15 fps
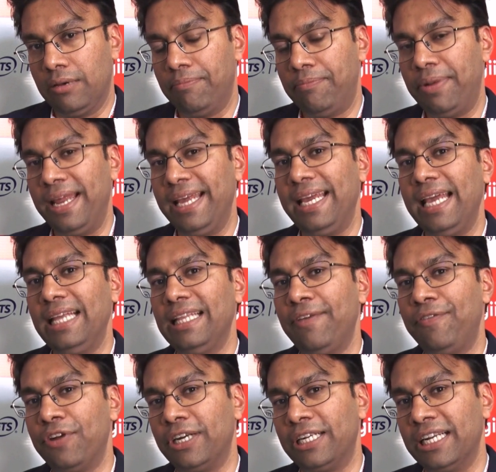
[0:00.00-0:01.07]
bringing the
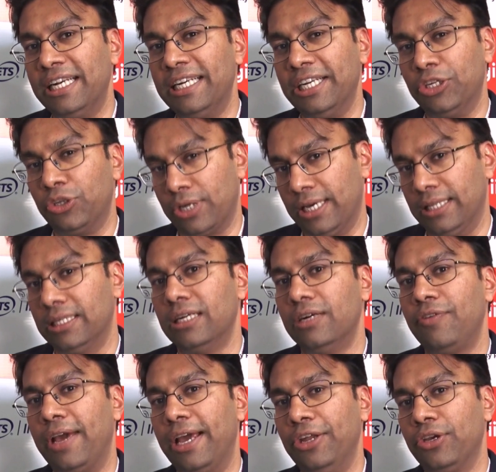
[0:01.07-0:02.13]
fraternity together
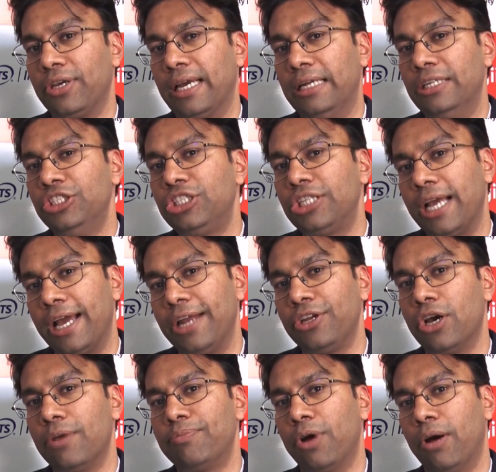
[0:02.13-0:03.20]
where you can share
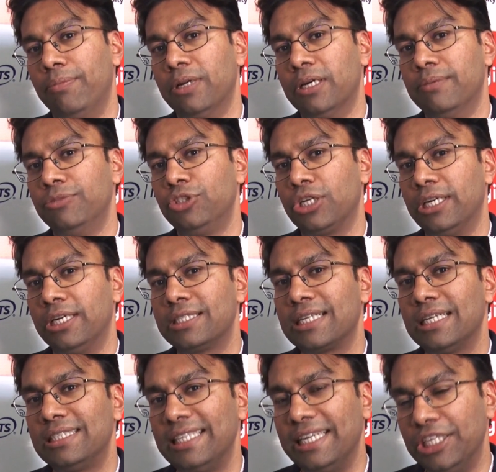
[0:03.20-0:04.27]
your problems, you can
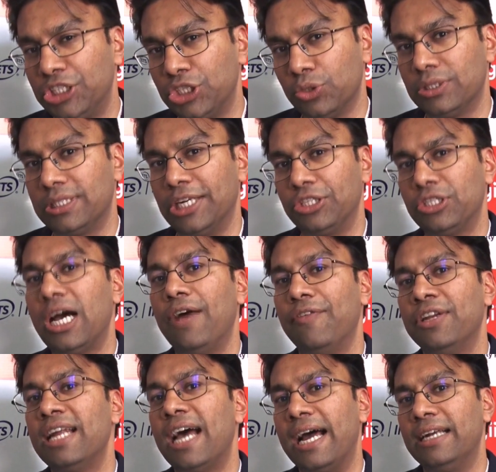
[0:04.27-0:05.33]
discuss the issues that you have
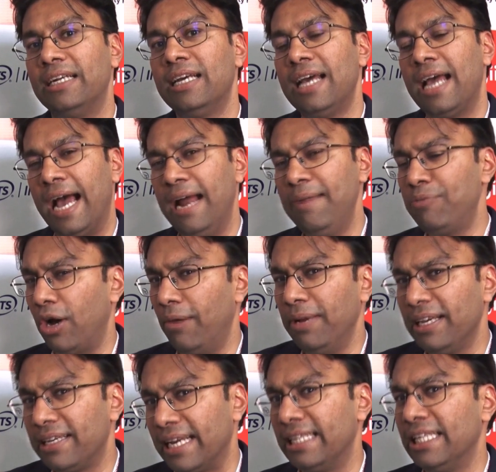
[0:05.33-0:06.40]
in hand and probably
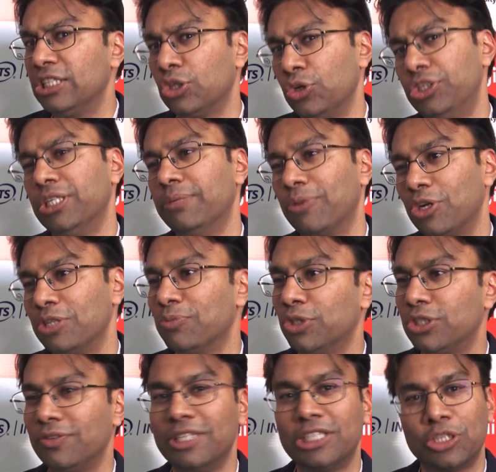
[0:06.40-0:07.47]
get the solution, because
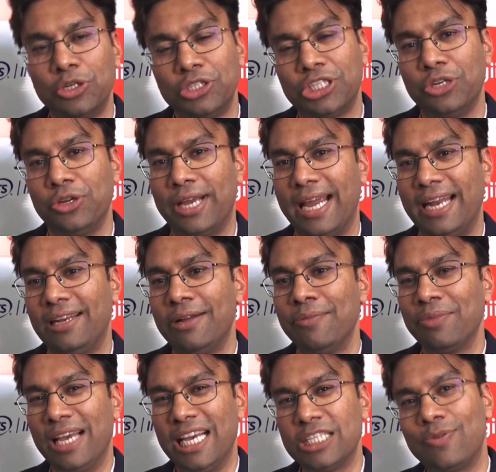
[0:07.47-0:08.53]
most of the solution you get
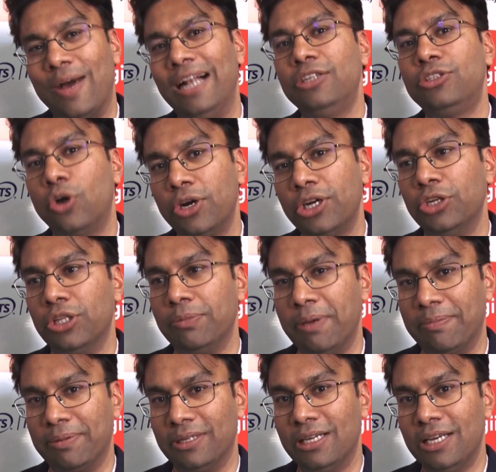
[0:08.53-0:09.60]
is while talking to the
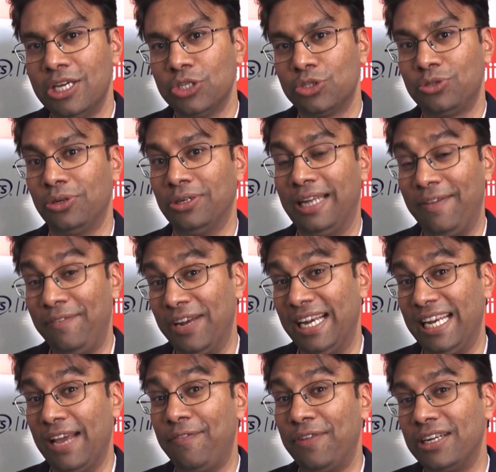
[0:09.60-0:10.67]
people. So
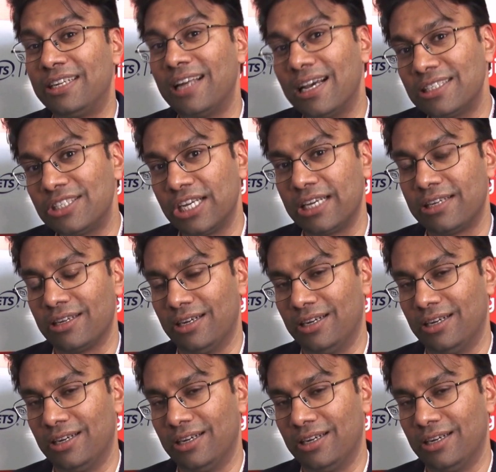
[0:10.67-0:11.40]
definitely a fantastic